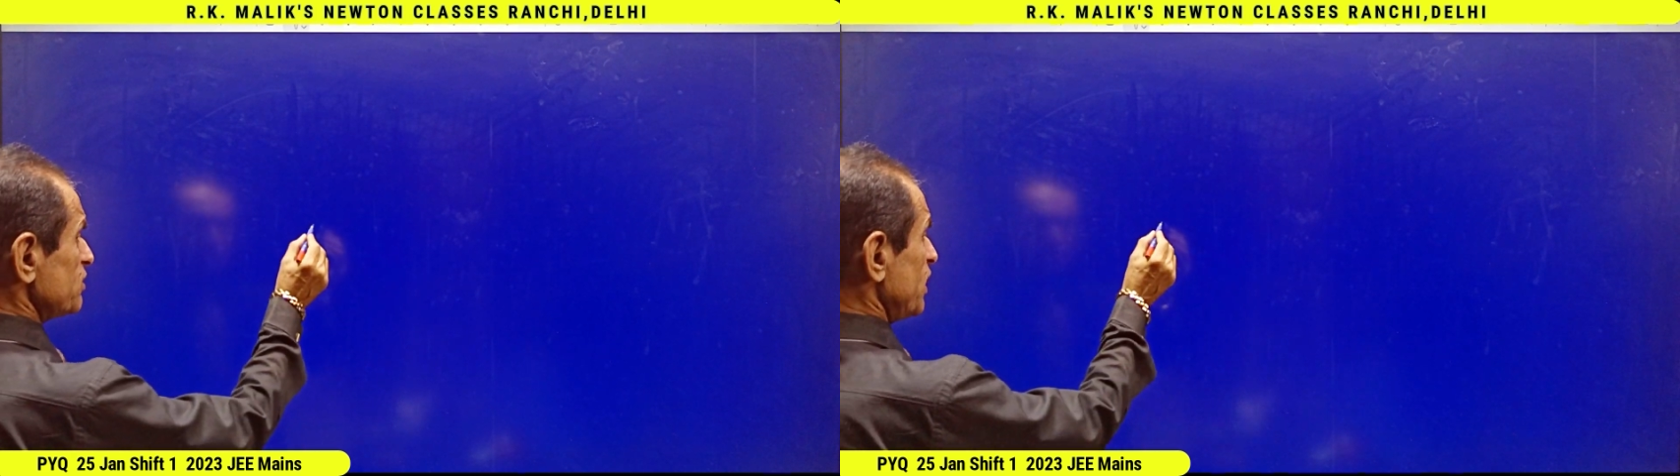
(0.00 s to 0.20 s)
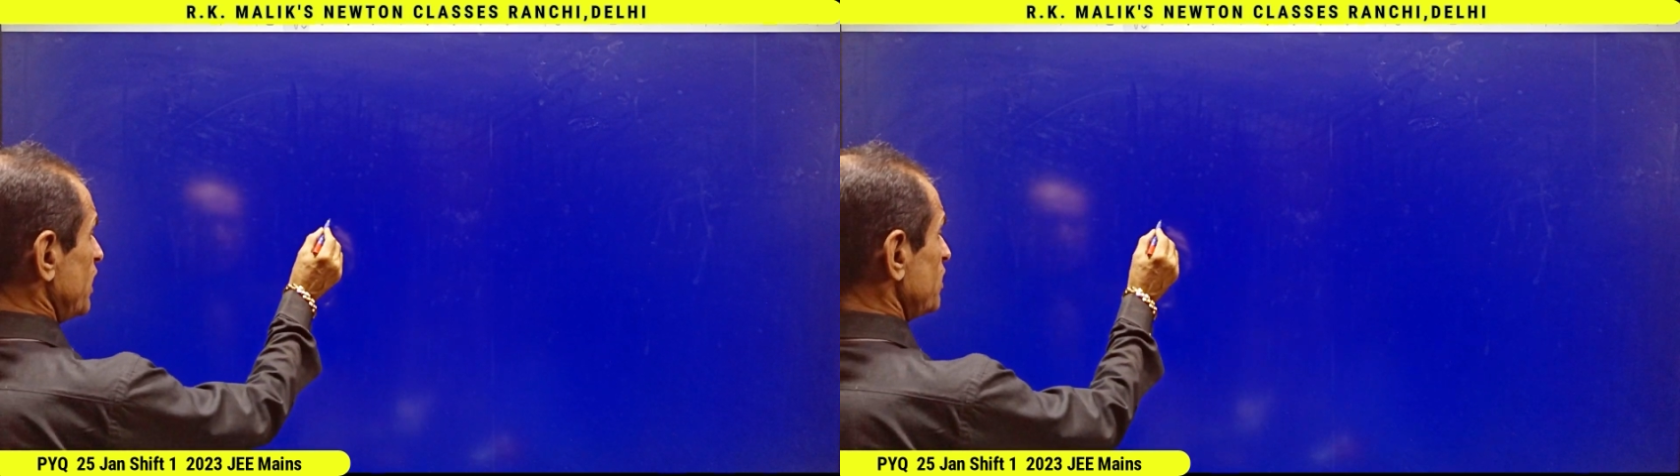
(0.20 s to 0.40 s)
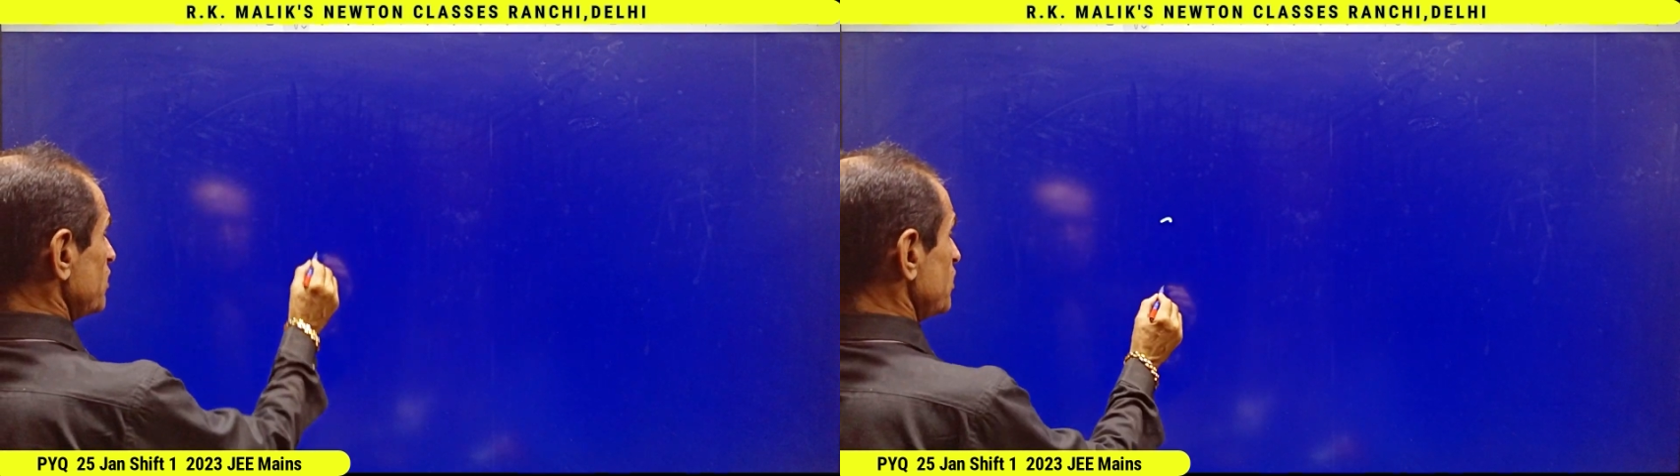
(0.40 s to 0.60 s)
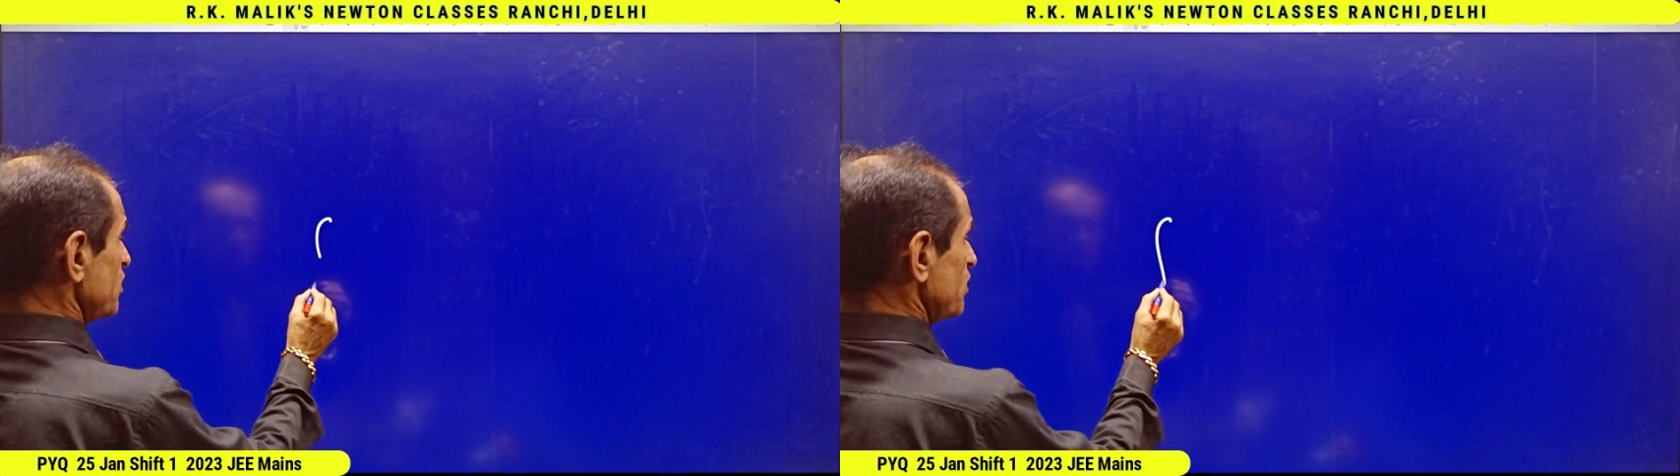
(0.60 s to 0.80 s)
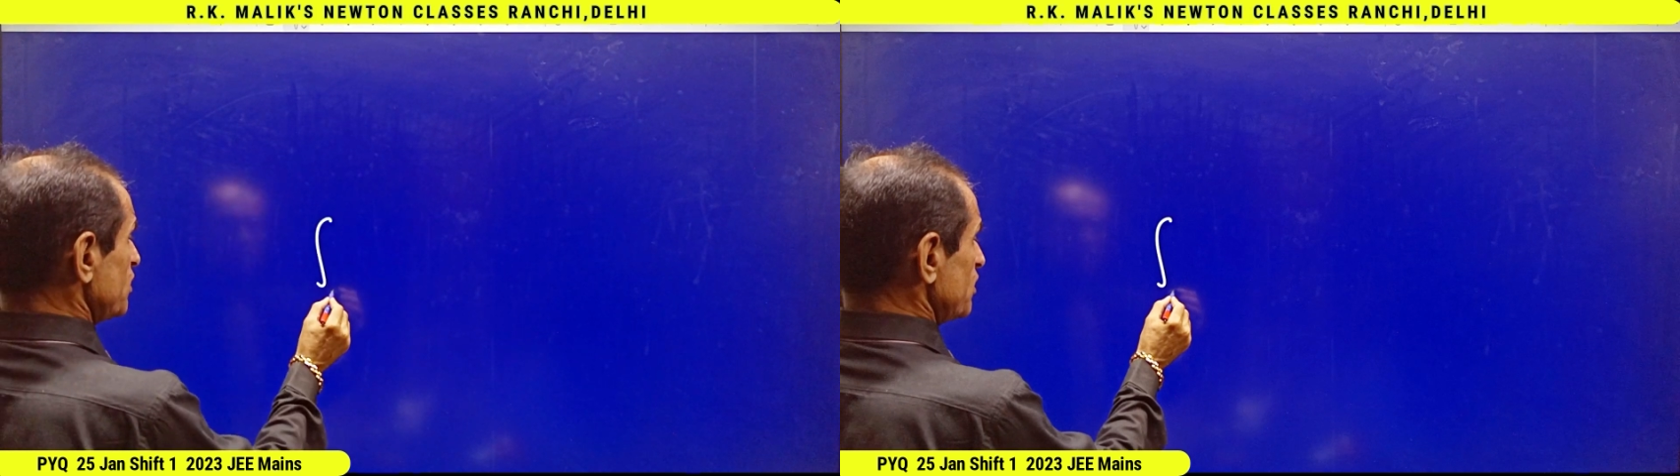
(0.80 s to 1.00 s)
that
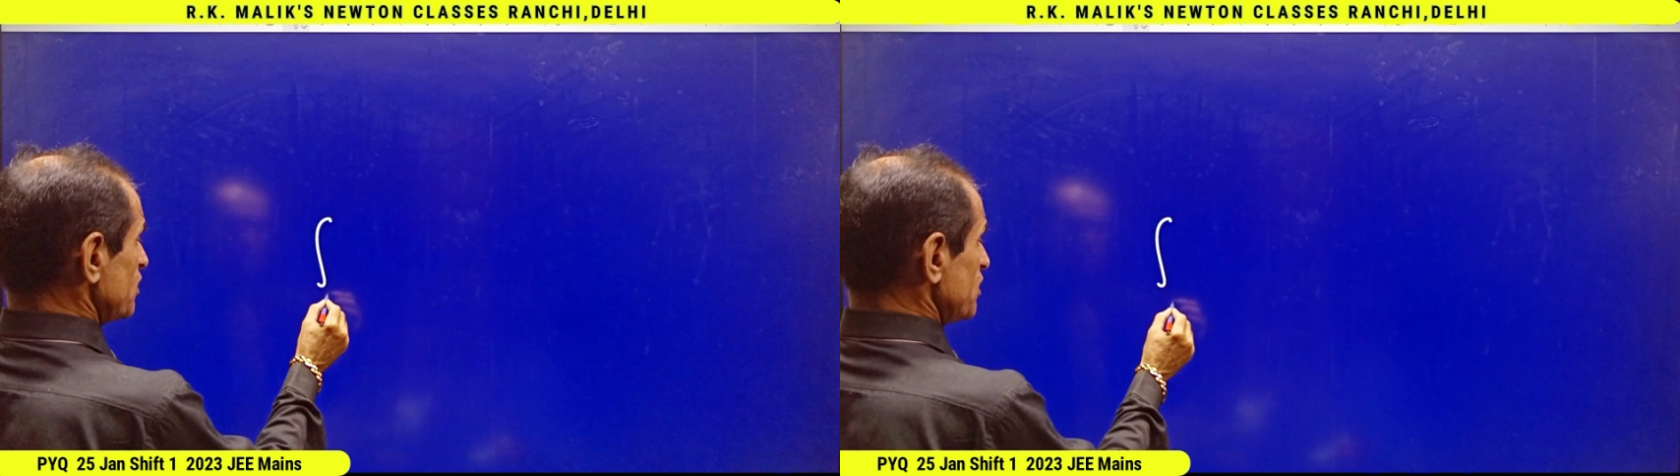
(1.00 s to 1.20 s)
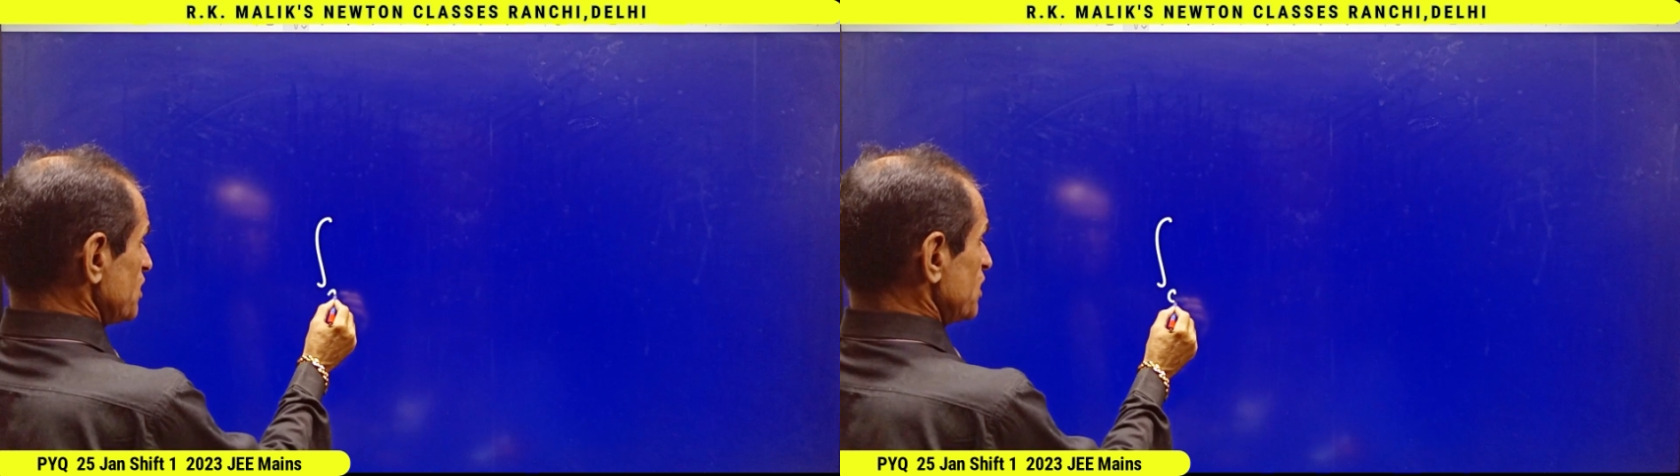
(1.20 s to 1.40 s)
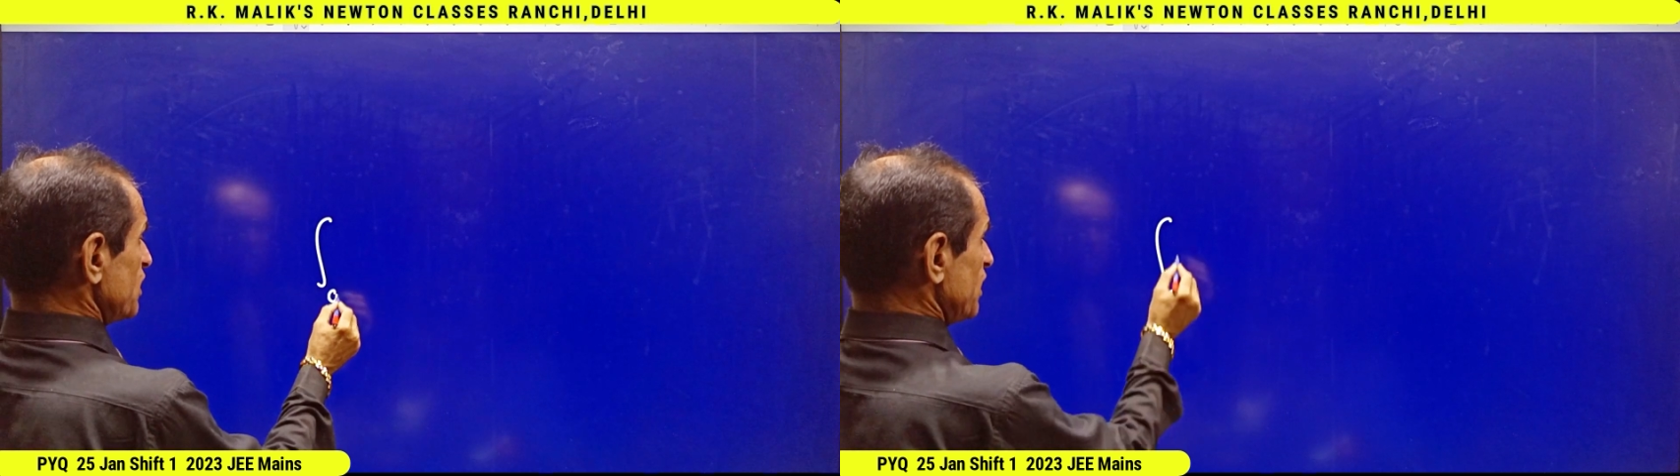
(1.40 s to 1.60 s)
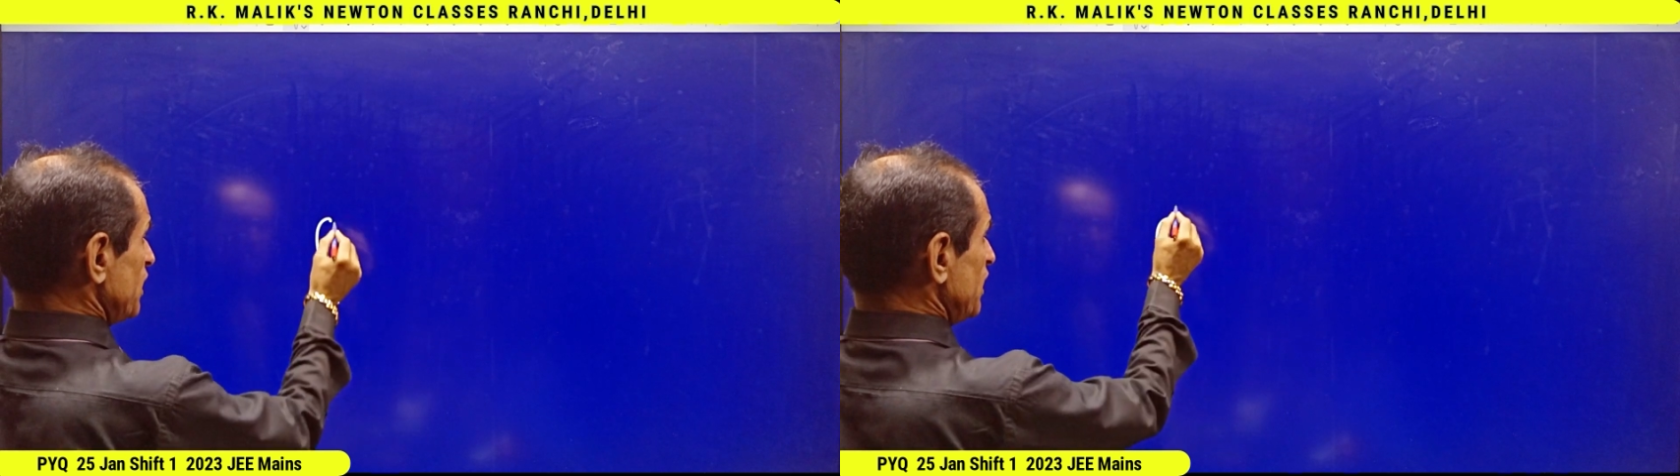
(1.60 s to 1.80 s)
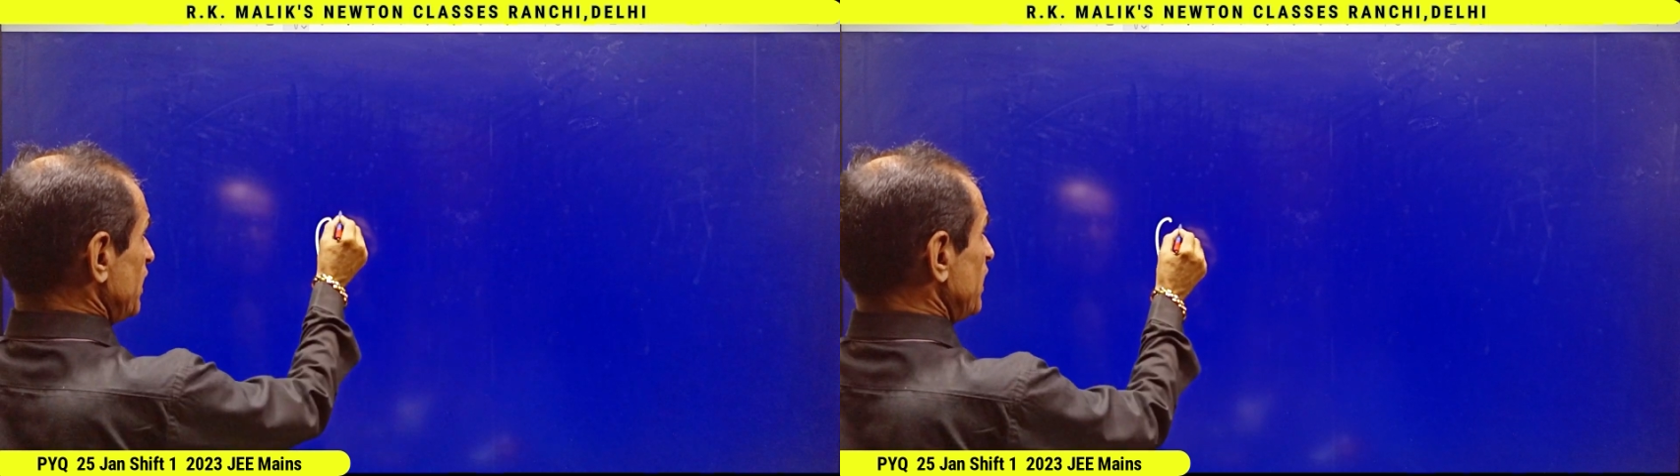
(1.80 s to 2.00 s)

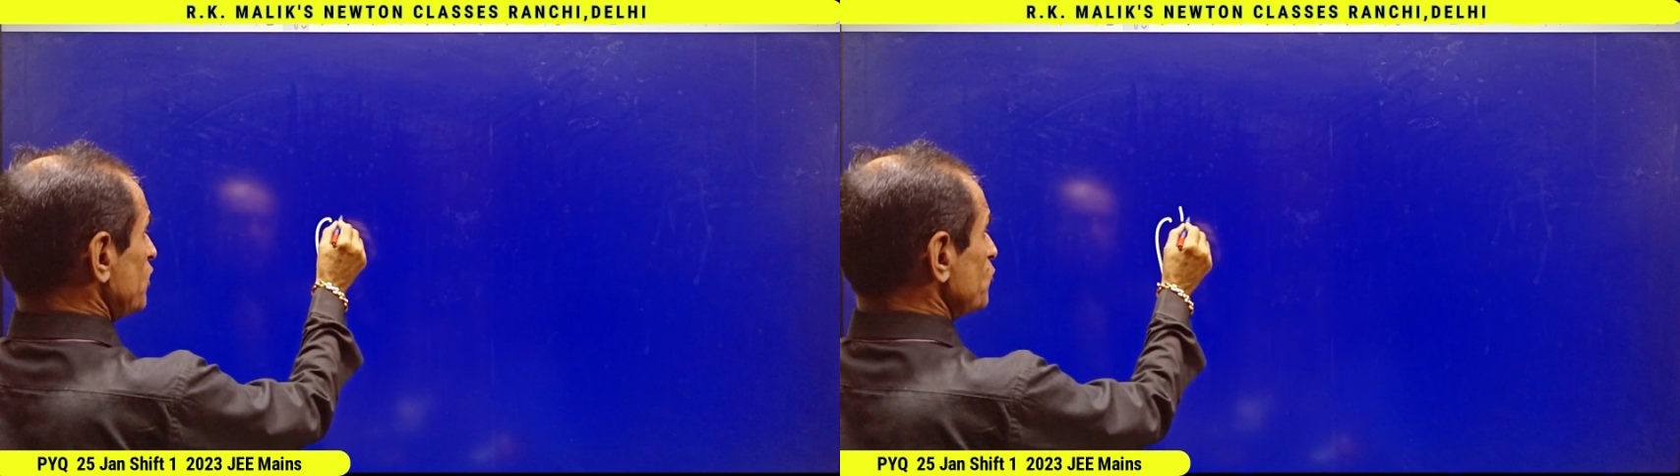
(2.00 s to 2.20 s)
a